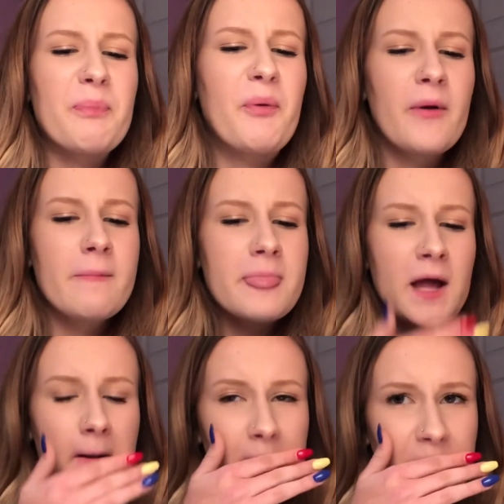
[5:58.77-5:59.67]

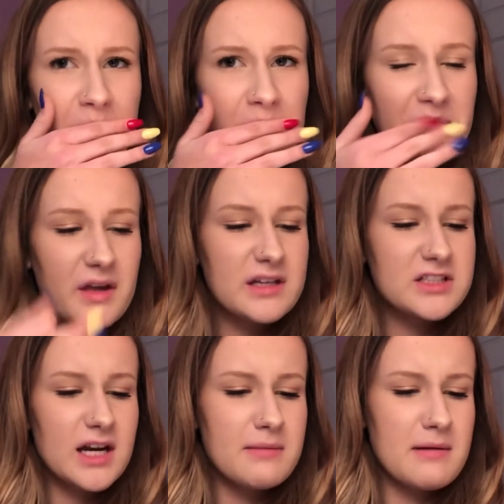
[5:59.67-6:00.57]
I just
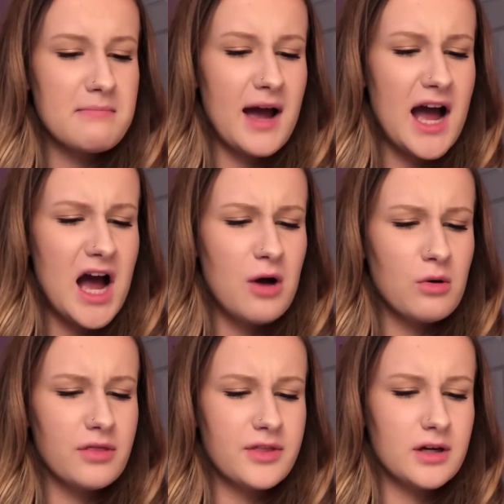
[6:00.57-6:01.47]
got it in my
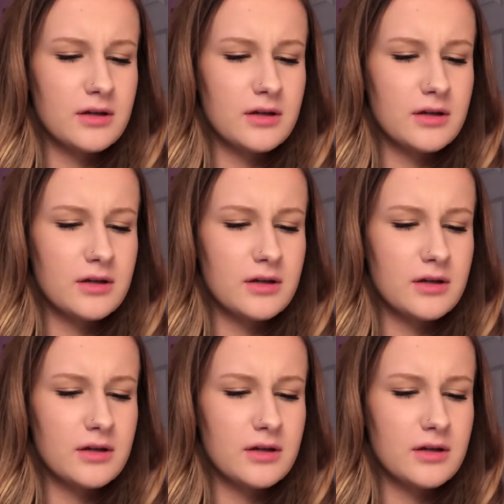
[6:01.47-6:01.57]
mouth.